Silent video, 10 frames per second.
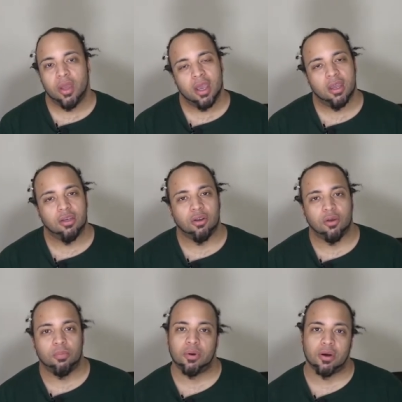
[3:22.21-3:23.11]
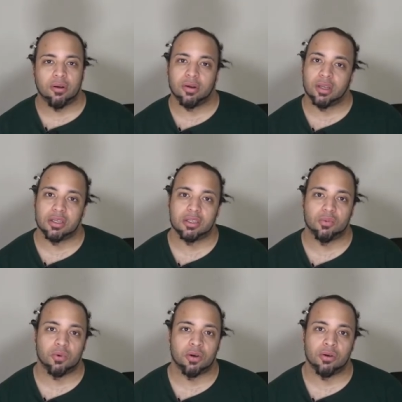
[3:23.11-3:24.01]
and your partner against the
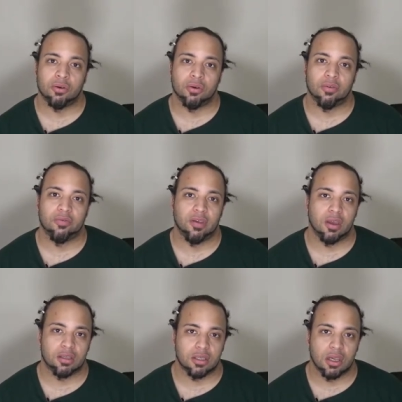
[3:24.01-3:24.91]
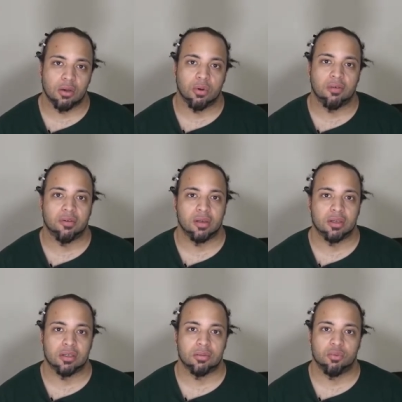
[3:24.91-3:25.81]
world or fiance or whatever it
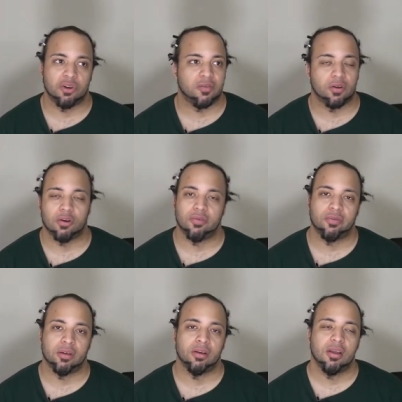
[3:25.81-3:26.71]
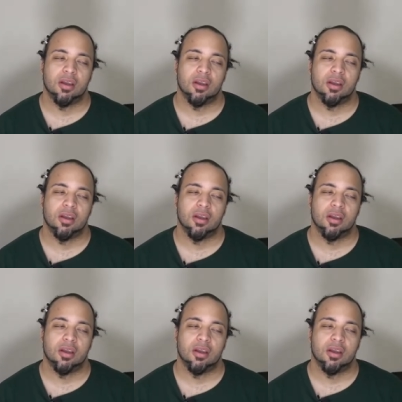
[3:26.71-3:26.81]
is, boyfriend, girlfriend.